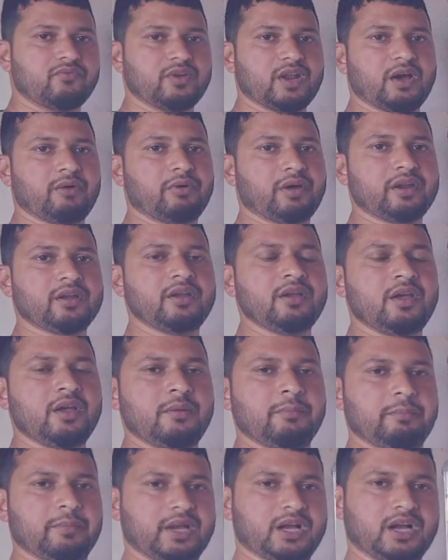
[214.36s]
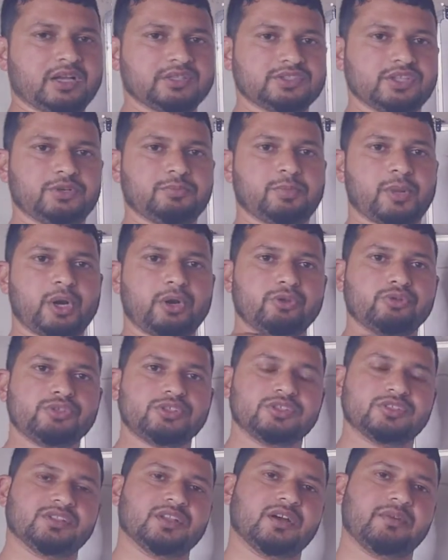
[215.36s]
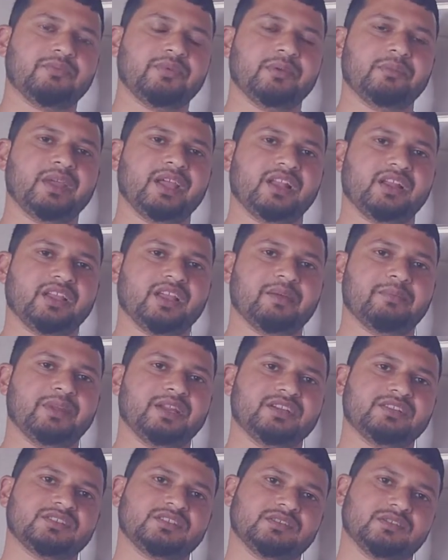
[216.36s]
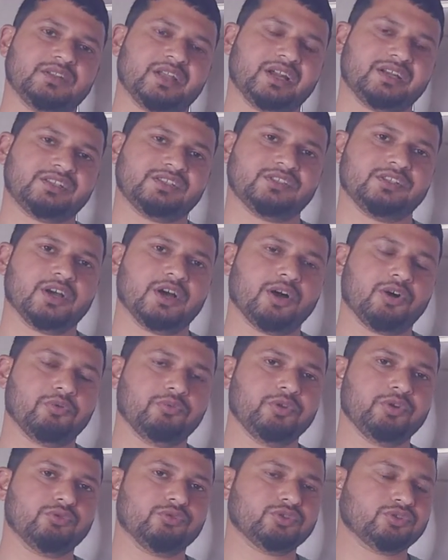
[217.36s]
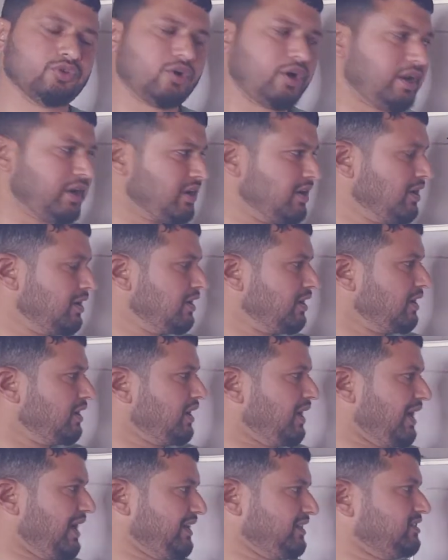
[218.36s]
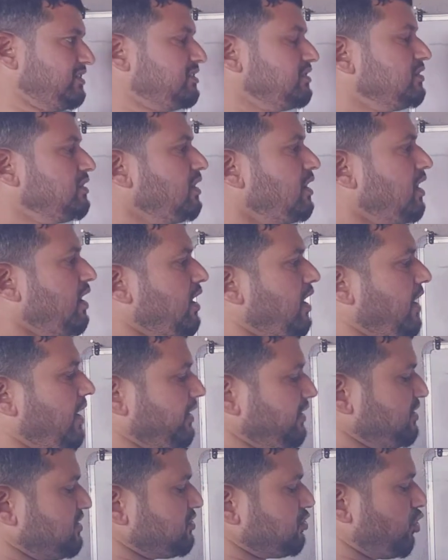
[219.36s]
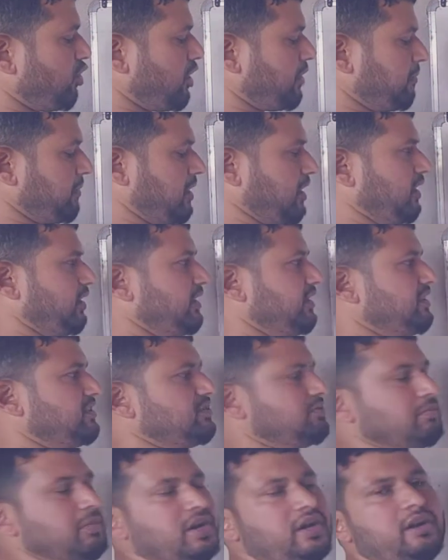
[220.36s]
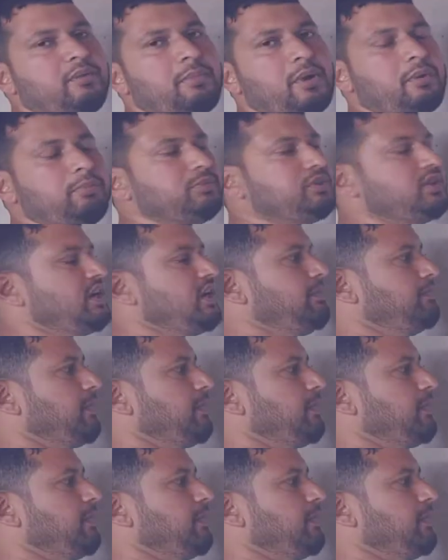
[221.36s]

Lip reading: flower because it produces the female gametes, that's the ovules or eggs. And this carpel, it's made up of three